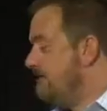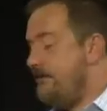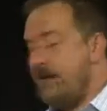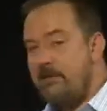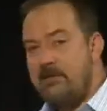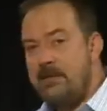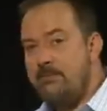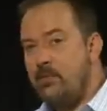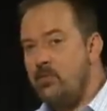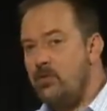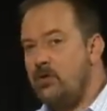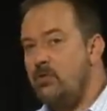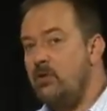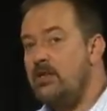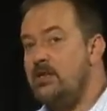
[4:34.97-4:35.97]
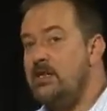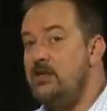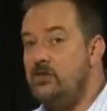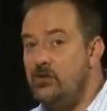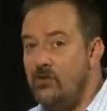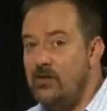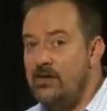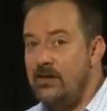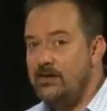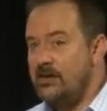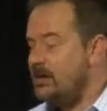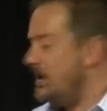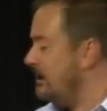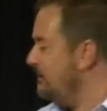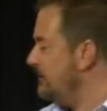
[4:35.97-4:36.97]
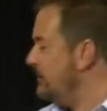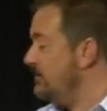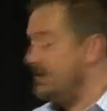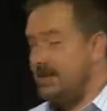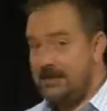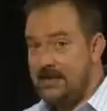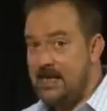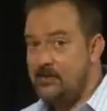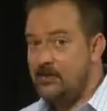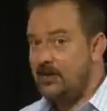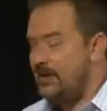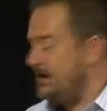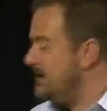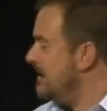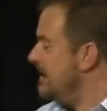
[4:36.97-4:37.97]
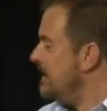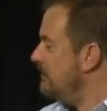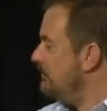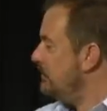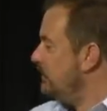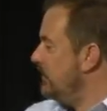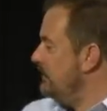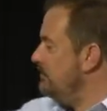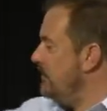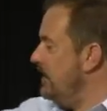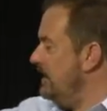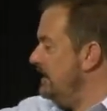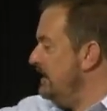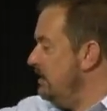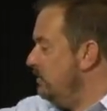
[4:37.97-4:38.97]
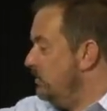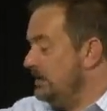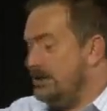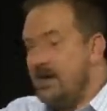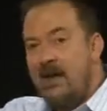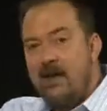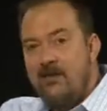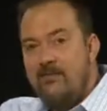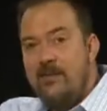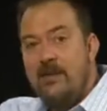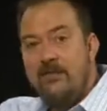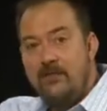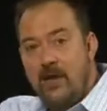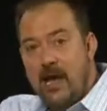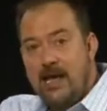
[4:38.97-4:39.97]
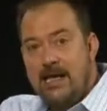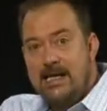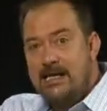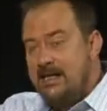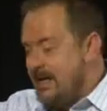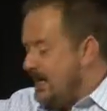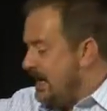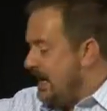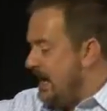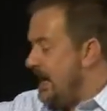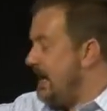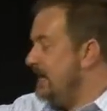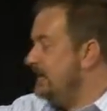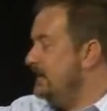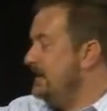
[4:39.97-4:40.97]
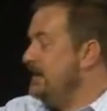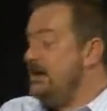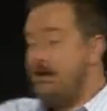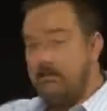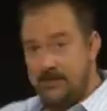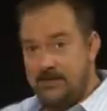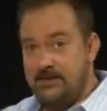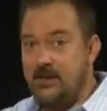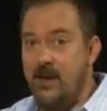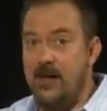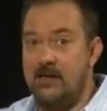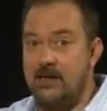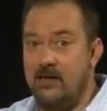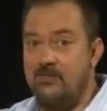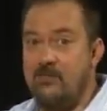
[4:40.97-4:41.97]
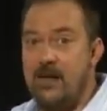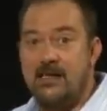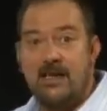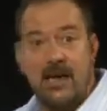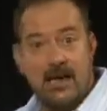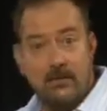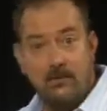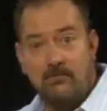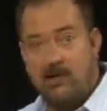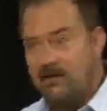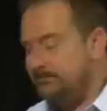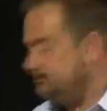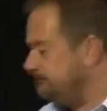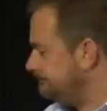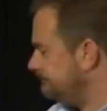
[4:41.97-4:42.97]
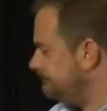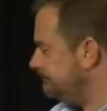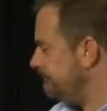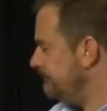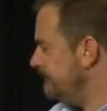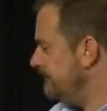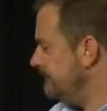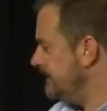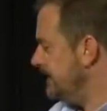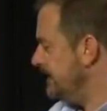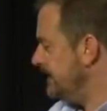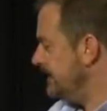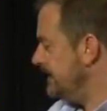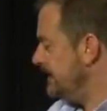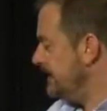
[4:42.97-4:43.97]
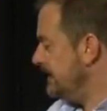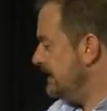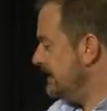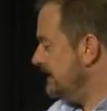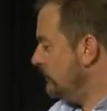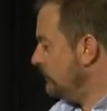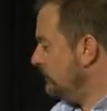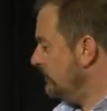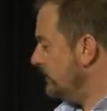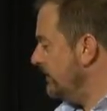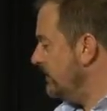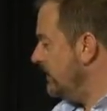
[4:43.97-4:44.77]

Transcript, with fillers: very poor quality joiner that I've used intentionally between my one and a half meter fly lead and the start of my cable run. You'll also